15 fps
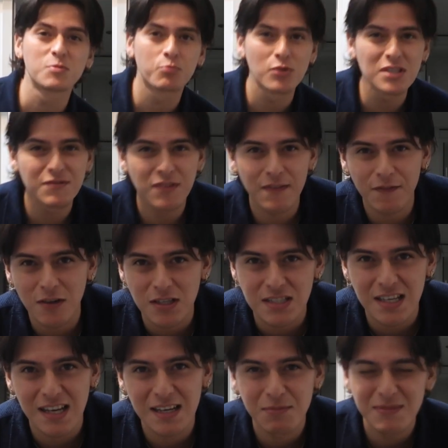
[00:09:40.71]
spritz for the
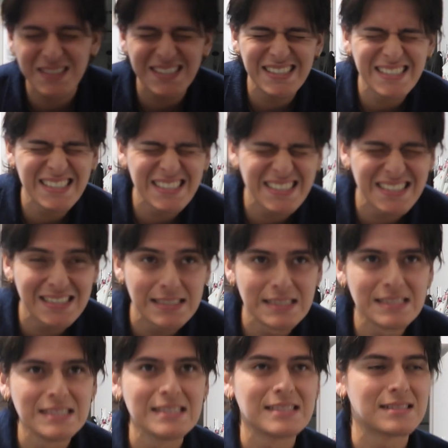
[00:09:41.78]
first time. Eh,
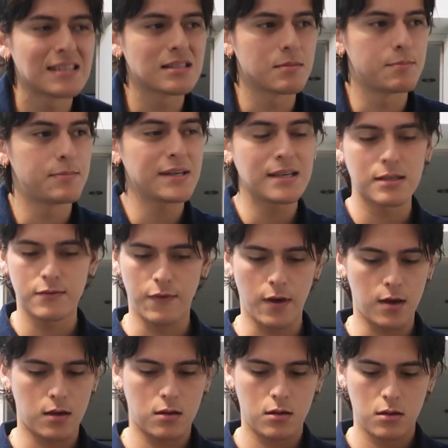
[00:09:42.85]
not the biggest
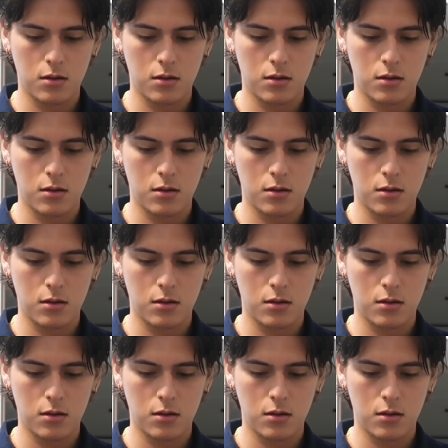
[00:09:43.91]
fan.